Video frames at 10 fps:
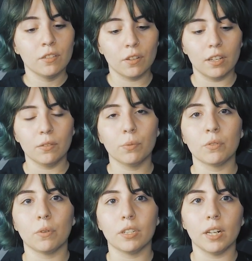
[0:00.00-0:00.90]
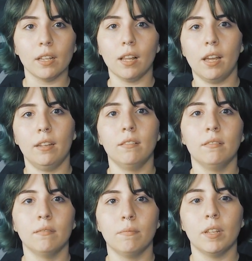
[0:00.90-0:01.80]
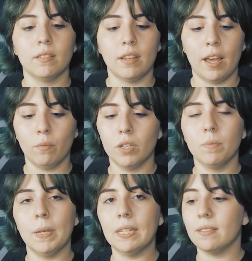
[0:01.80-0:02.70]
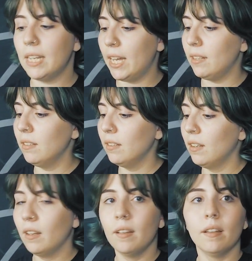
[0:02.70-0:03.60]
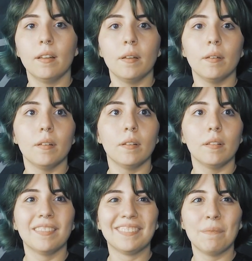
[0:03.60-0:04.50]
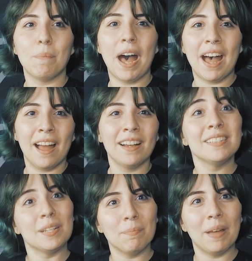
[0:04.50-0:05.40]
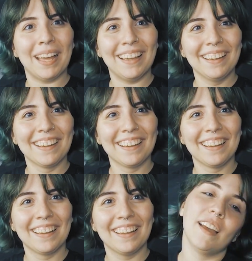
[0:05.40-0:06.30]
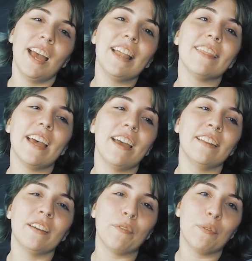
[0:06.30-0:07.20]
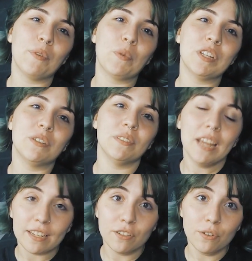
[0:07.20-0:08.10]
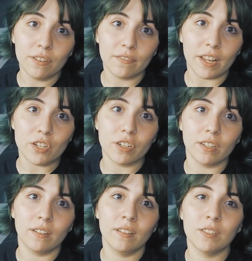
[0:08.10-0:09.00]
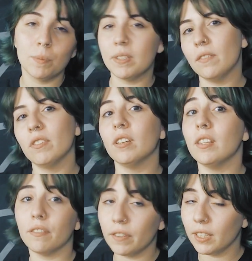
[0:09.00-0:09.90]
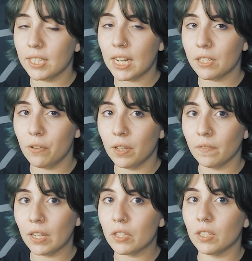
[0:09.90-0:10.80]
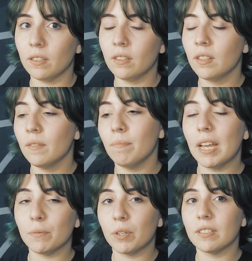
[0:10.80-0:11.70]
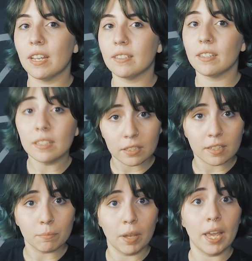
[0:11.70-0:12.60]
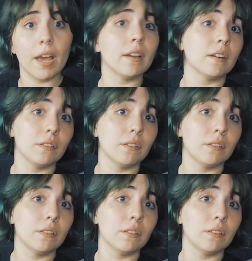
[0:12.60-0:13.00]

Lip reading: So this was ordered online. The Sad Witch Being Sad by Da Bay. And then when we went to a tattoo convention, specifically the Philly Tattoo Convention, makes more sense because he's in PA.